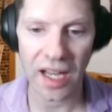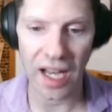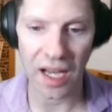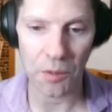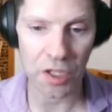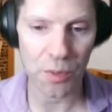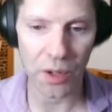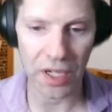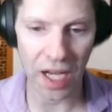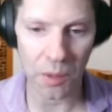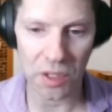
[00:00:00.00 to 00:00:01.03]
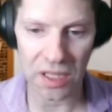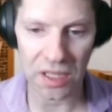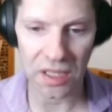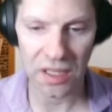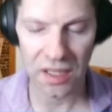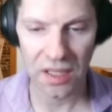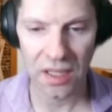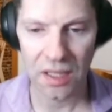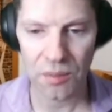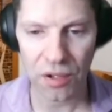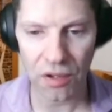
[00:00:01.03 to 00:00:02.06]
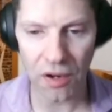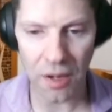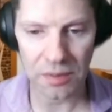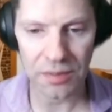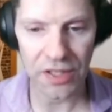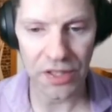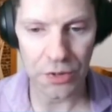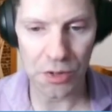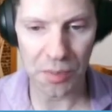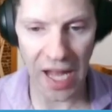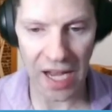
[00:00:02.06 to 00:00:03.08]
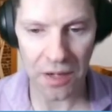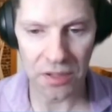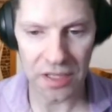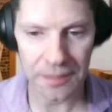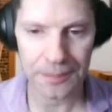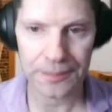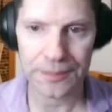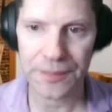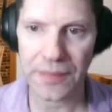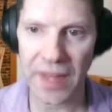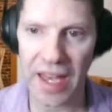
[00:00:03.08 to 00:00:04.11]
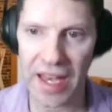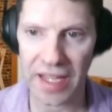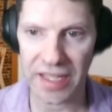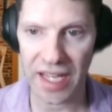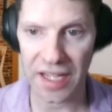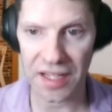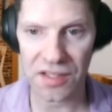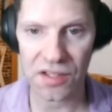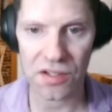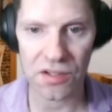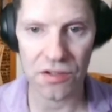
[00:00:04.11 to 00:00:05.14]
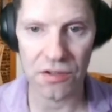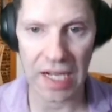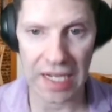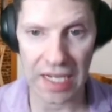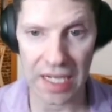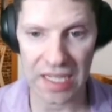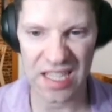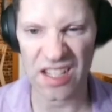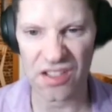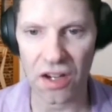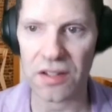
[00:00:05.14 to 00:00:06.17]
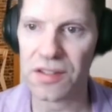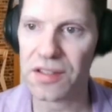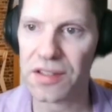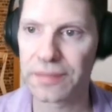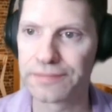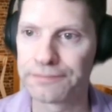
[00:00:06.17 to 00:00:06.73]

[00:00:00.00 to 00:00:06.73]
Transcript: at which point I will probably use Blackwood and get us to 6 hearts.